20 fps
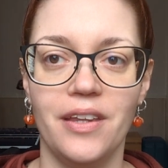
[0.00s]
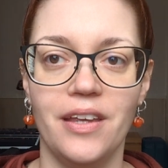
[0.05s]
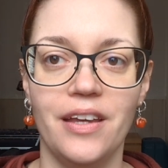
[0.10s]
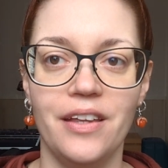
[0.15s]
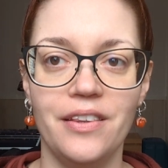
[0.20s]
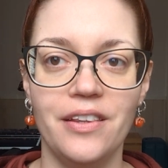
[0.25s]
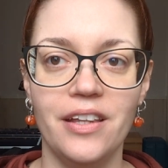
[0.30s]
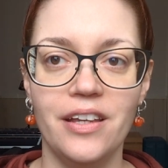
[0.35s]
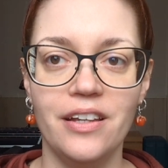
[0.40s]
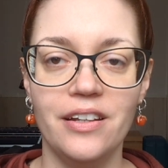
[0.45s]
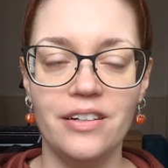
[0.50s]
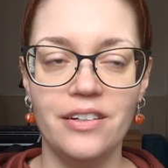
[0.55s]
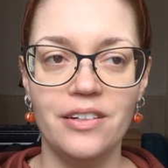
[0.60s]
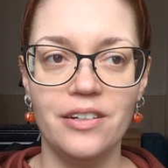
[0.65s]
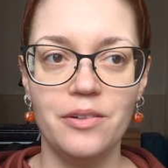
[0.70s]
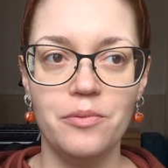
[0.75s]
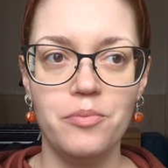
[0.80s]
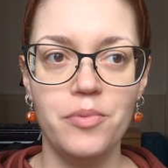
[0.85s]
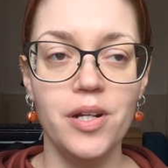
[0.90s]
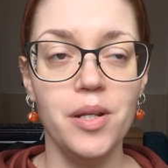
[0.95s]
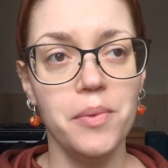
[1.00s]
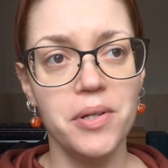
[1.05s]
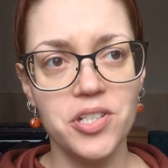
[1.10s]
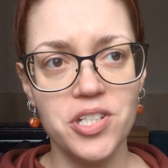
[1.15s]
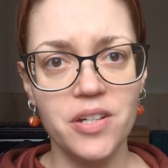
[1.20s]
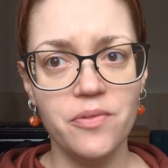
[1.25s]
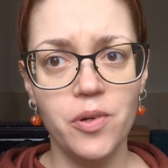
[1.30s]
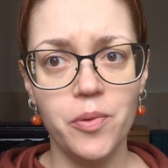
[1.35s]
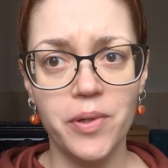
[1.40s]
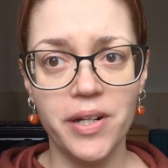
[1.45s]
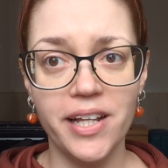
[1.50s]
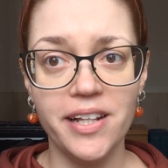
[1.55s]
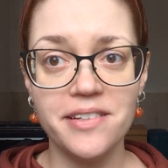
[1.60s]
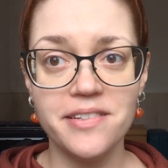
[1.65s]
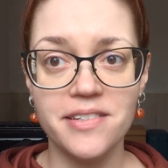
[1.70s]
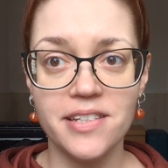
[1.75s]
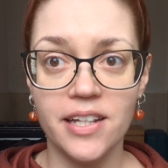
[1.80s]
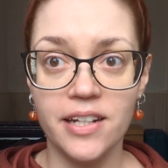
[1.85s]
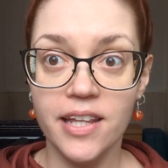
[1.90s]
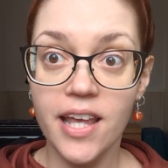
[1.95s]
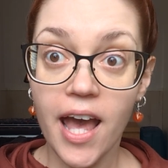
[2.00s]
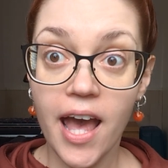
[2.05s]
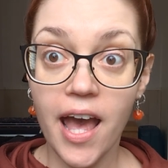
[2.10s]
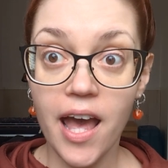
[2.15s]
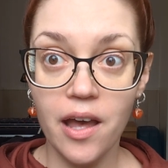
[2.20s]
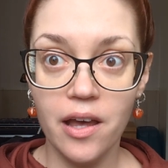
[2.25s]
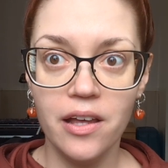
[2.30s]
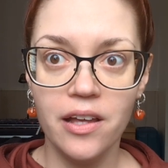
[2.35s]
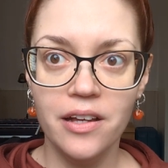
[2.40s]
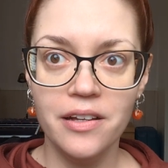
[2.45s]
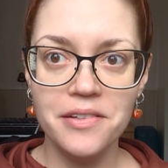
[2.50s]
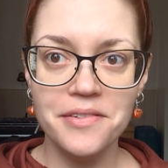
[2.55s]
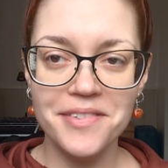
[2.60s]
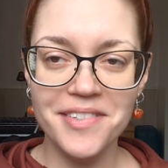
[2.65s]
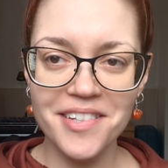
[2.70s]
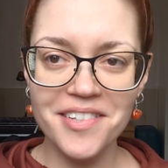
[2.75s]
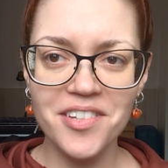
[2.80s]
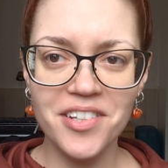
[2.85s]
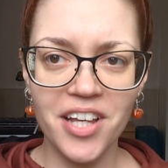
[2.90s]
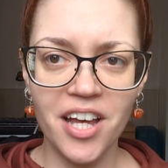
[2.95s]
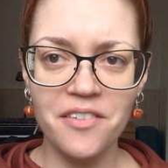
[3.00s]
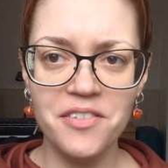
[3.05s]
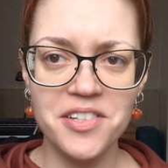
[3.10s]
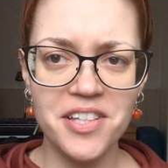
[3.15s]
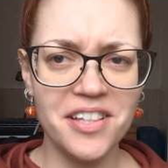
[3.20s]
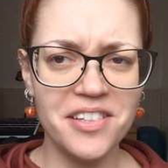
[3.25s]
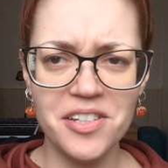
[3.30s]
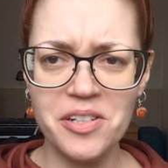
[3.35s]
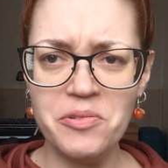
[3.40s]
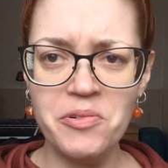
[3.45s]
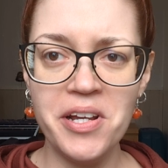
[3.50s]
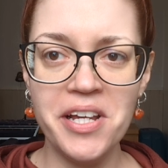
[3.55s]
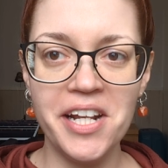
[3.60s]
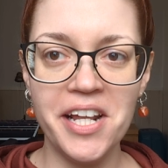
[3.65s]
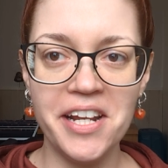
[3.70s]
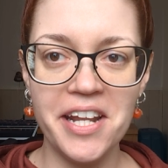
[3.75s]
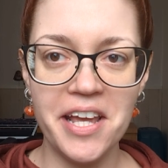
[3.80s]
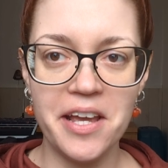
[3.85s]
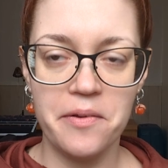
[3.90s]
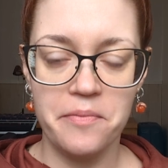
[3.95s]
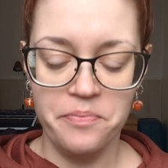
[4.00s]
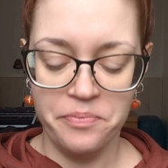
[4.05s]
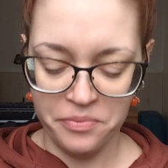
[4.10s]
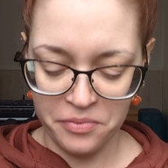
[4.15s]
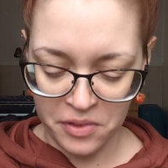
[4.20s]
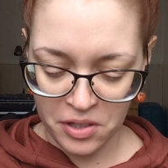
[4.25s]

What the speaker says: And then pretty much everyone else said, yeah, scissor covers, that's a great idea.